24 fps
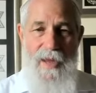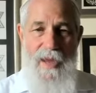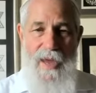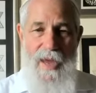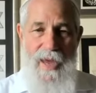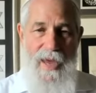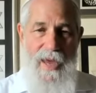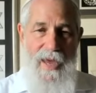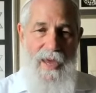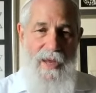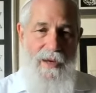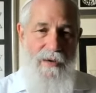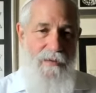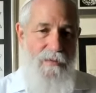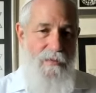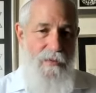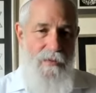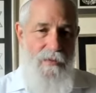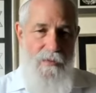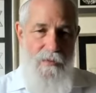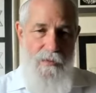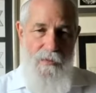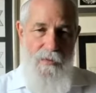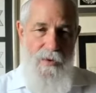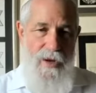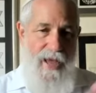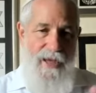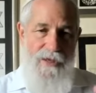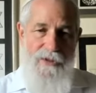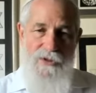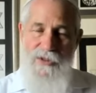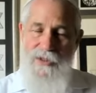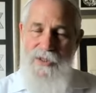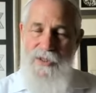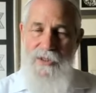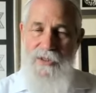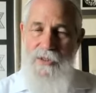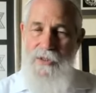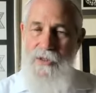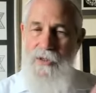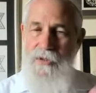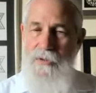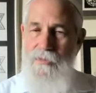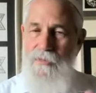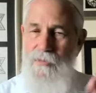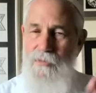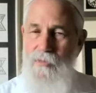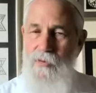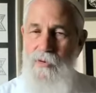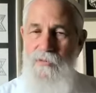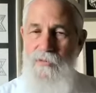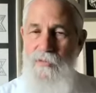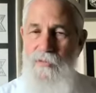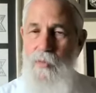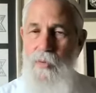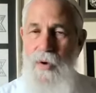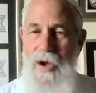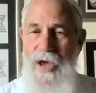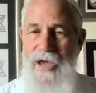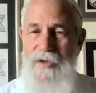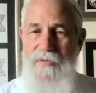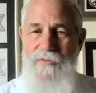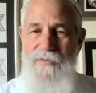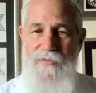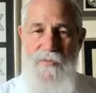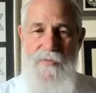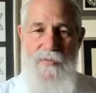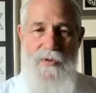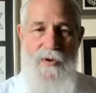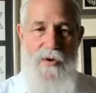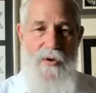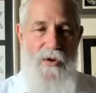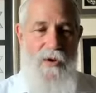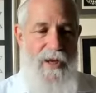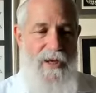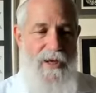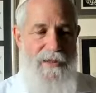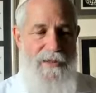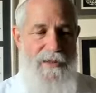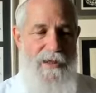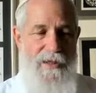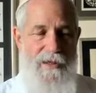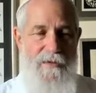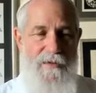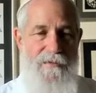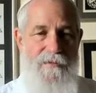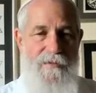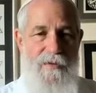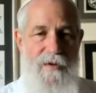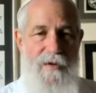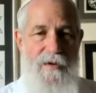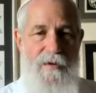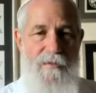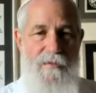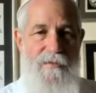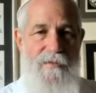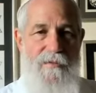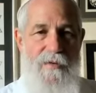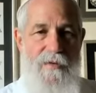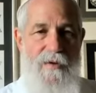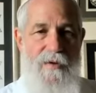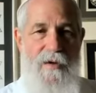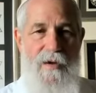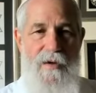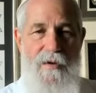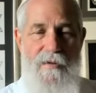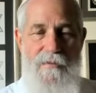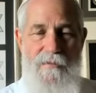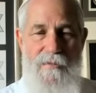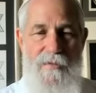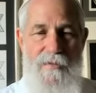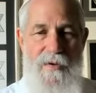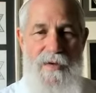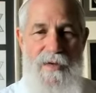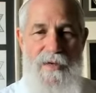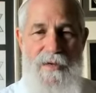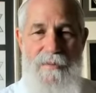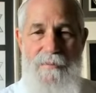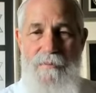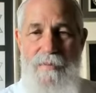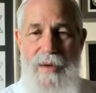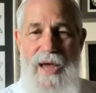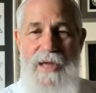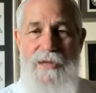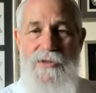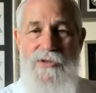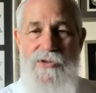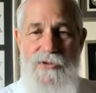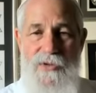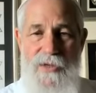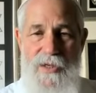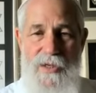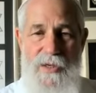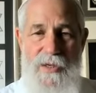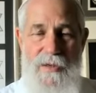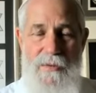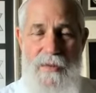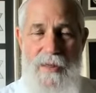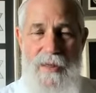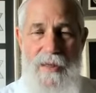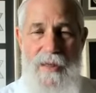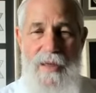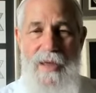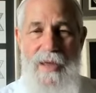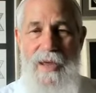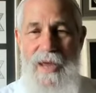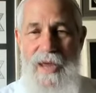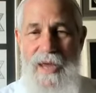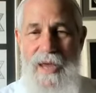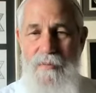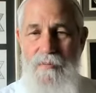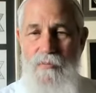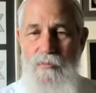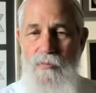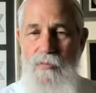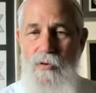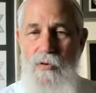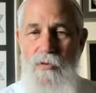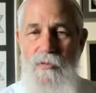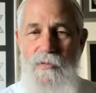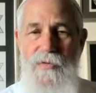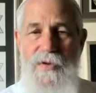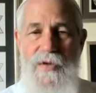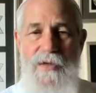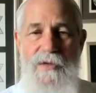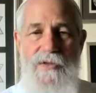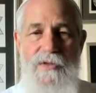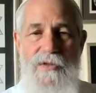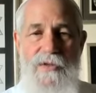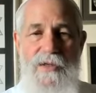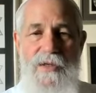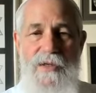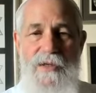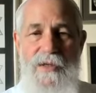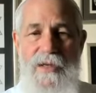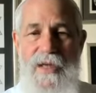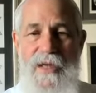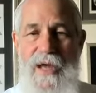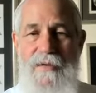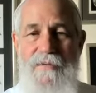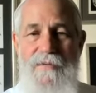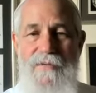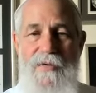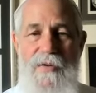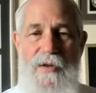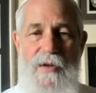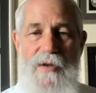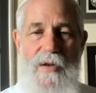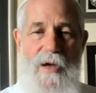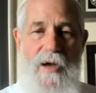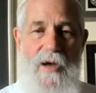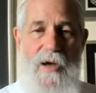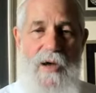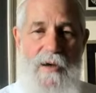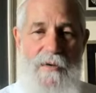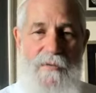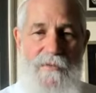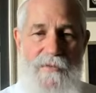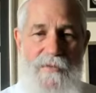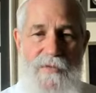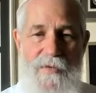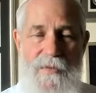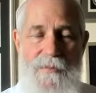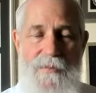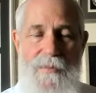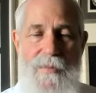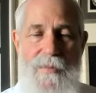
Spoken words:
and we're actually going to move away from the whole idea of gematria and moving to the level of